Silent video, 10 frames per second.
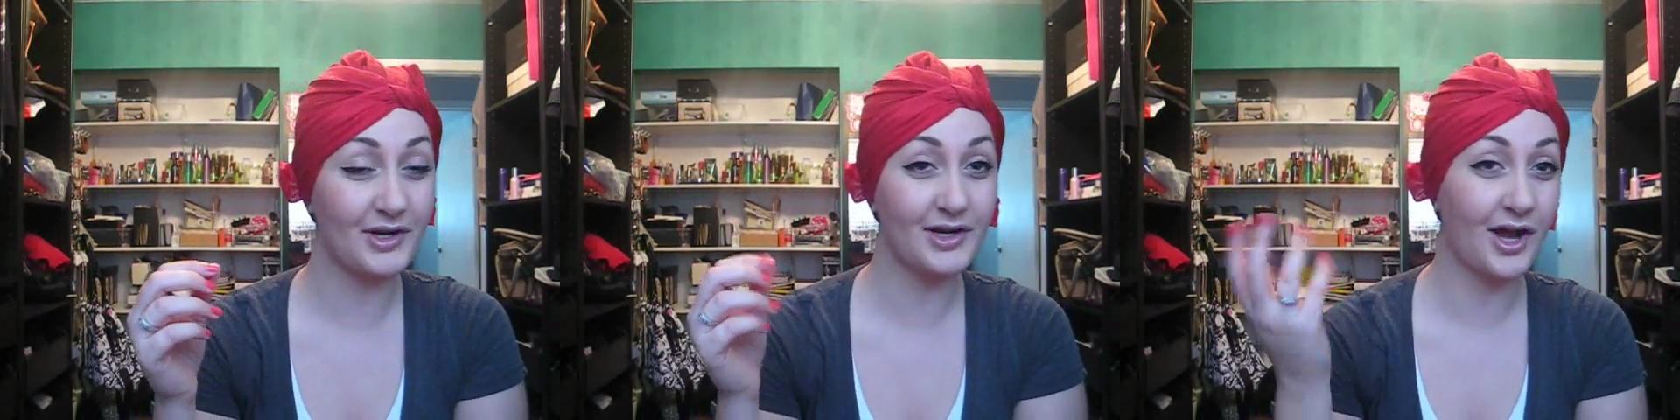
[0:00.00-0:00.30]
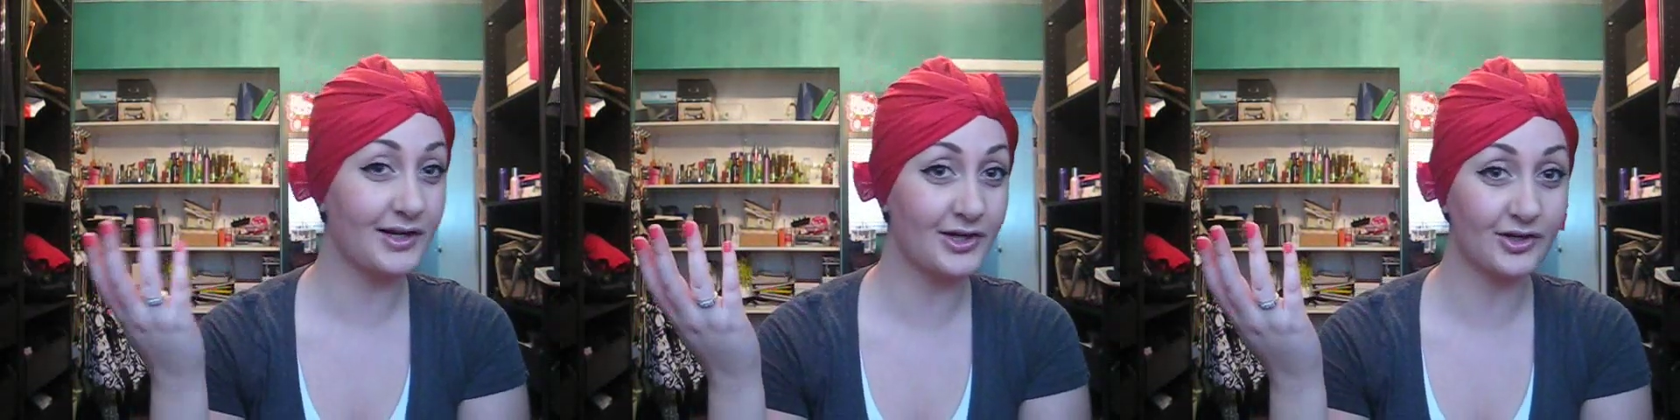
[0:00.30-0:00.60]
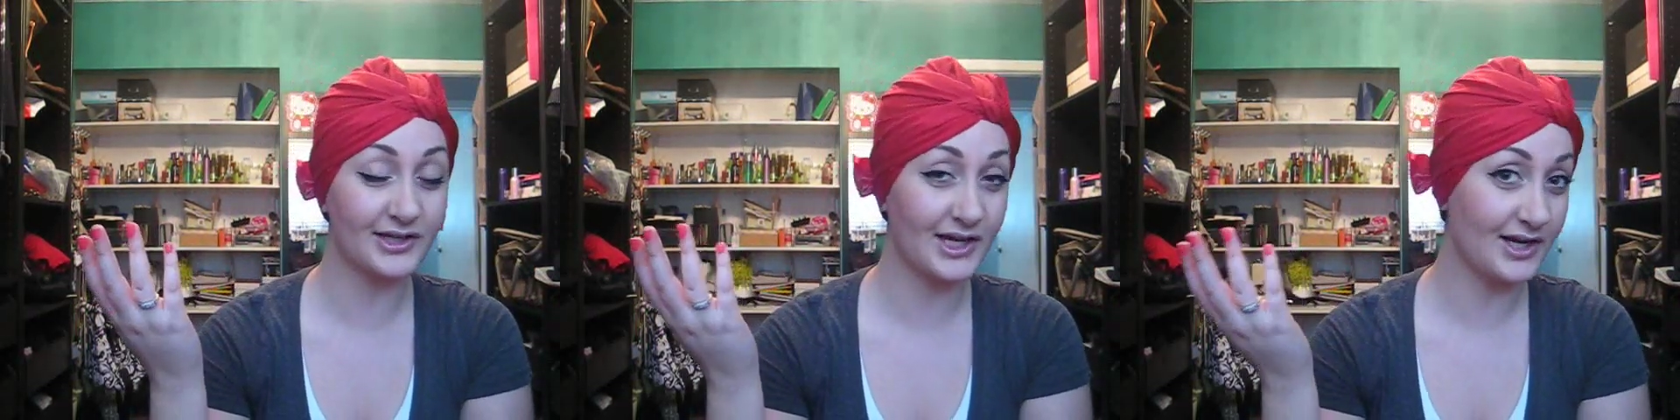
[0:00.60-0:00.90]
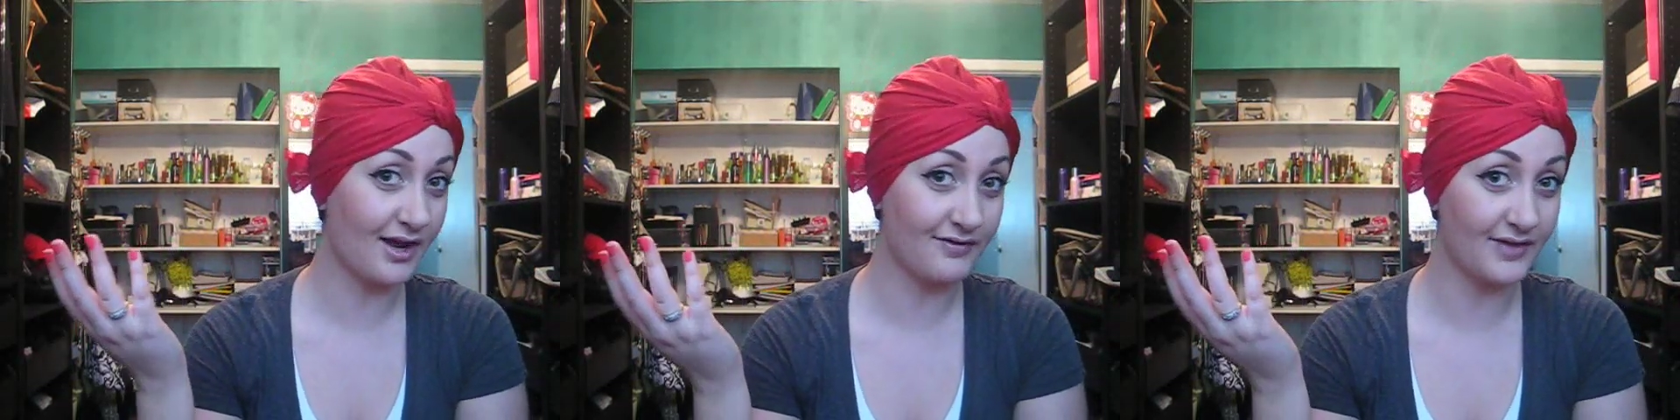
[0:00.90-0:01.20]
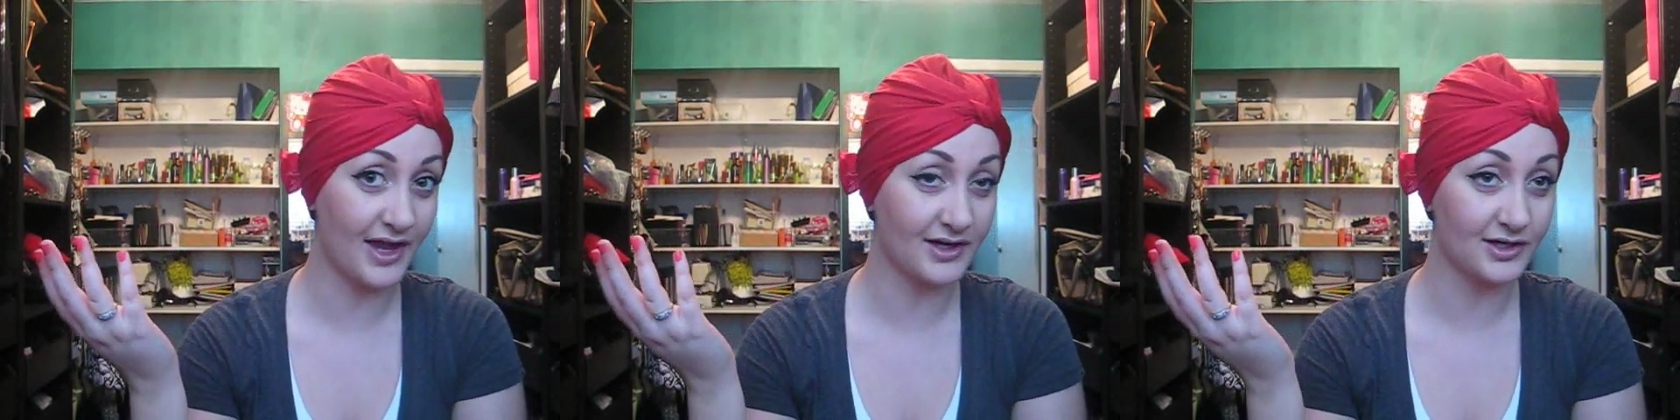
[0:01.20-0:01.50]
but not nearly enough
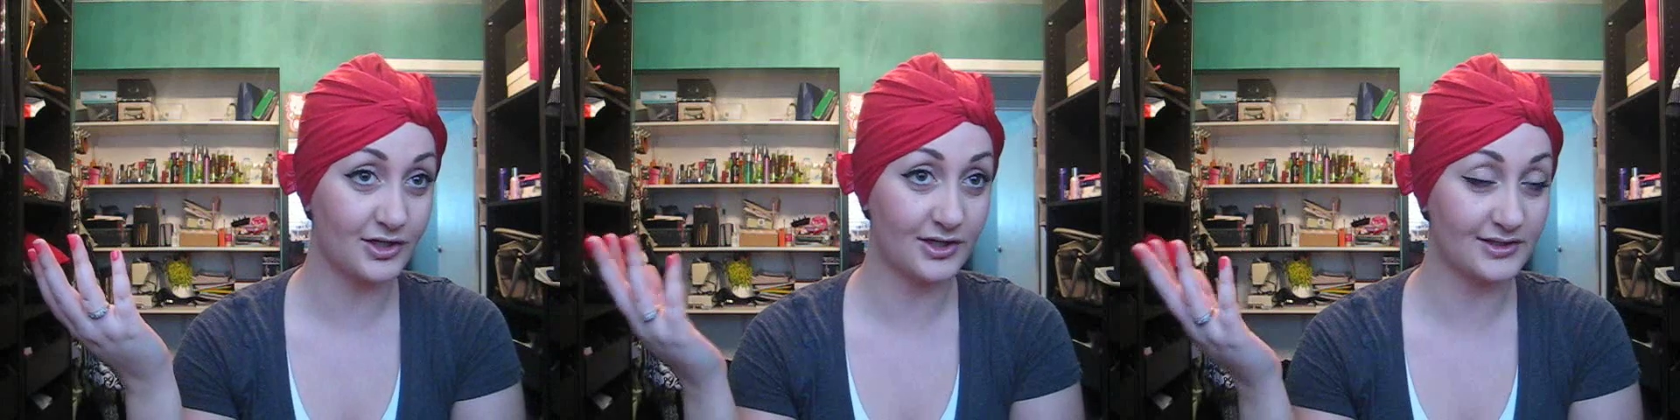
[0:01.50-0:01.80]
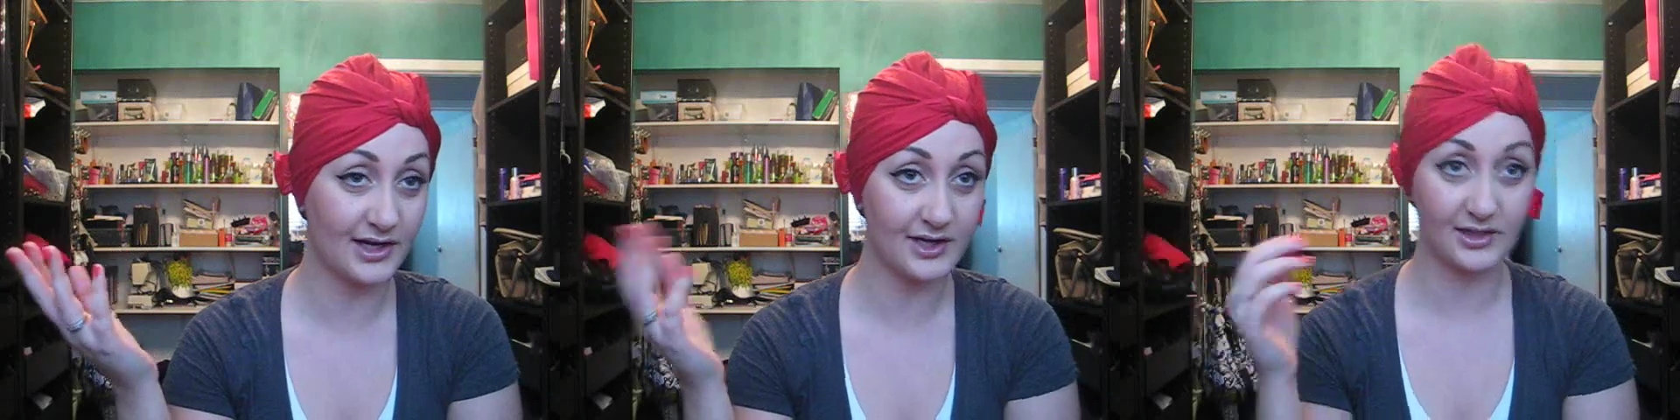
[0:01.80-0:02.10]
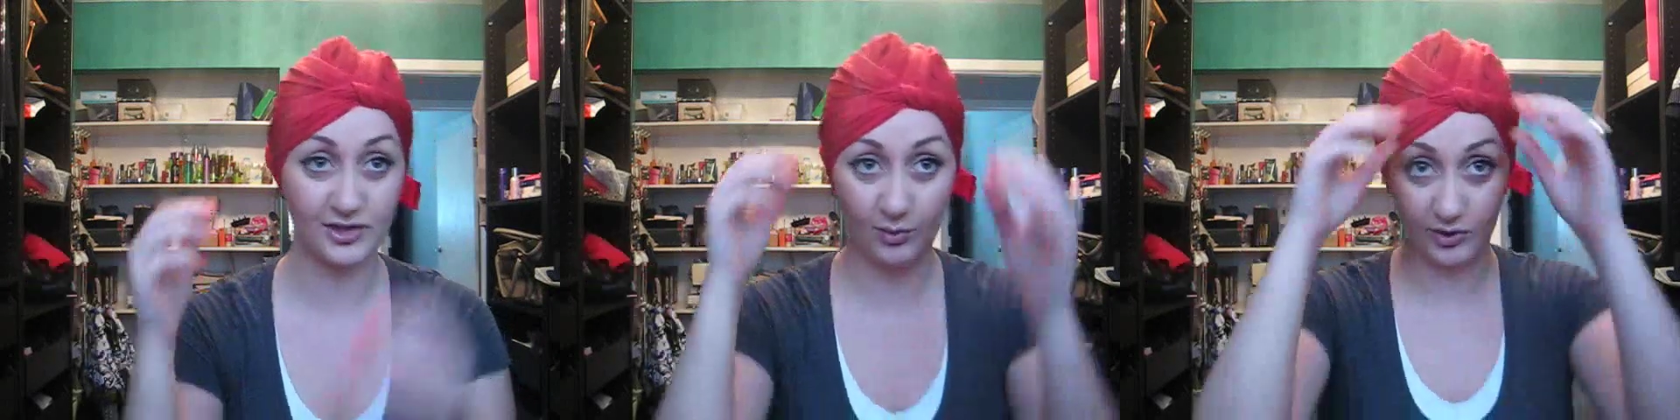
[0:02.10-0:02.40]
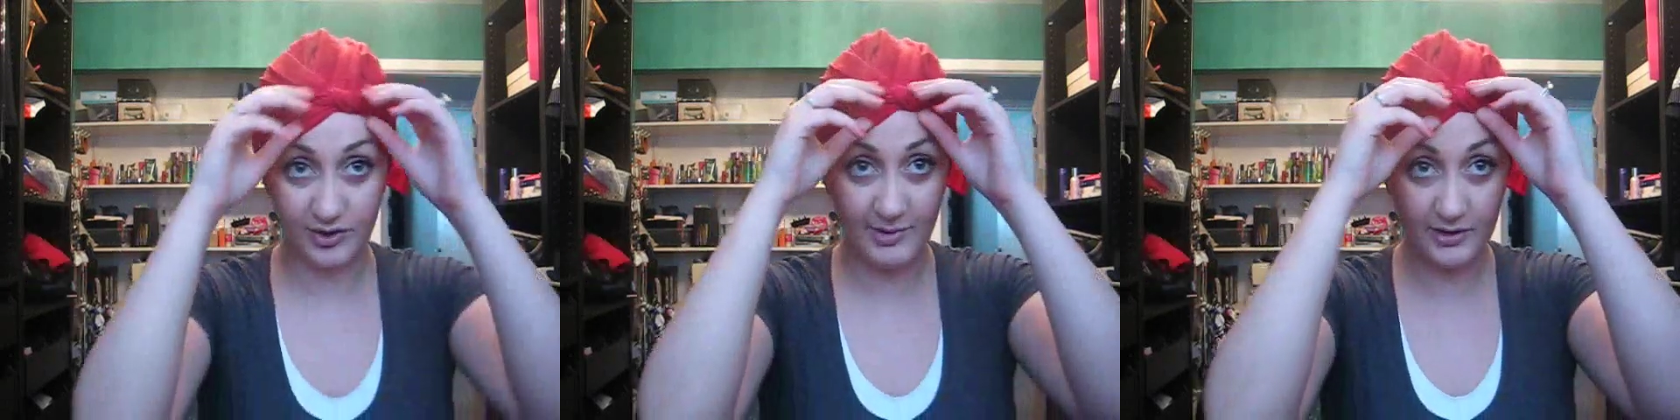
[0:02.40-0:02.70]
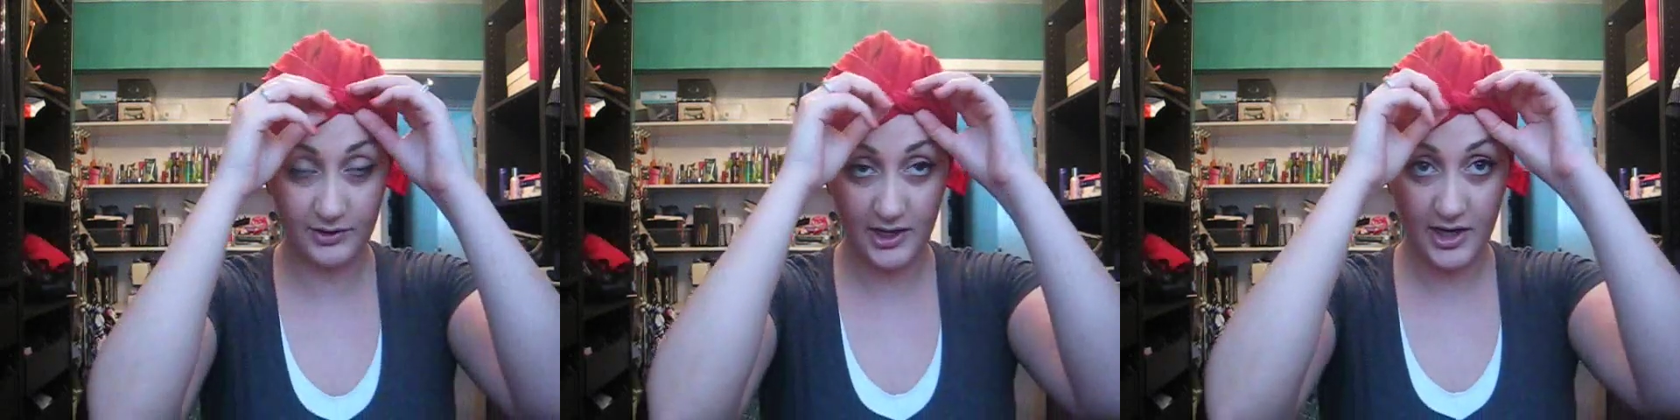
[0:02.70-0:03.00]
that it's anything to worry
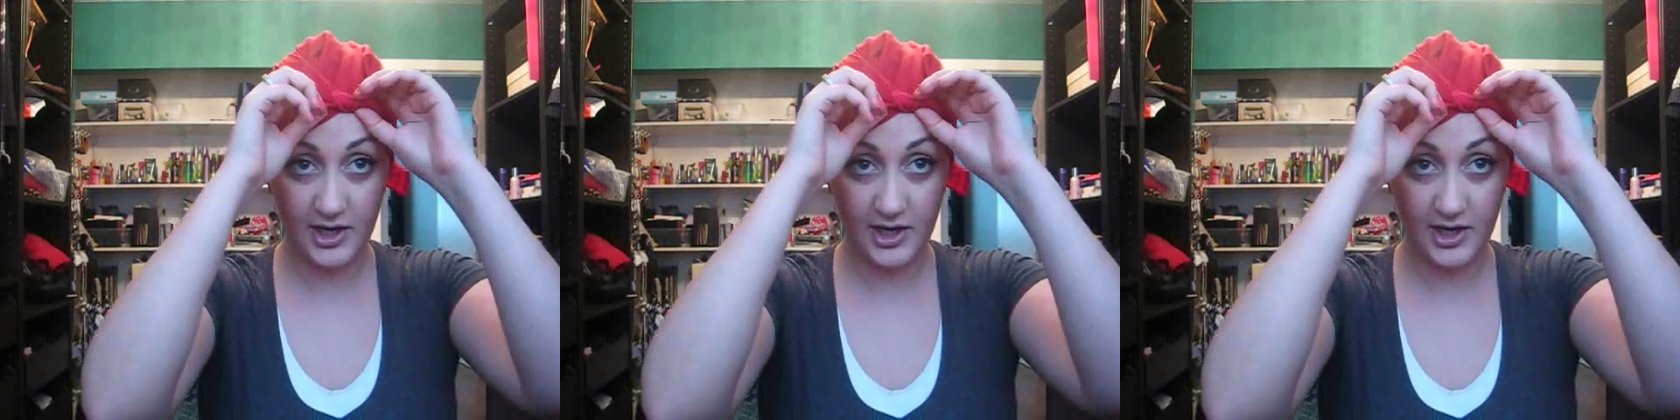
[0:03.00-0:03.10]
about.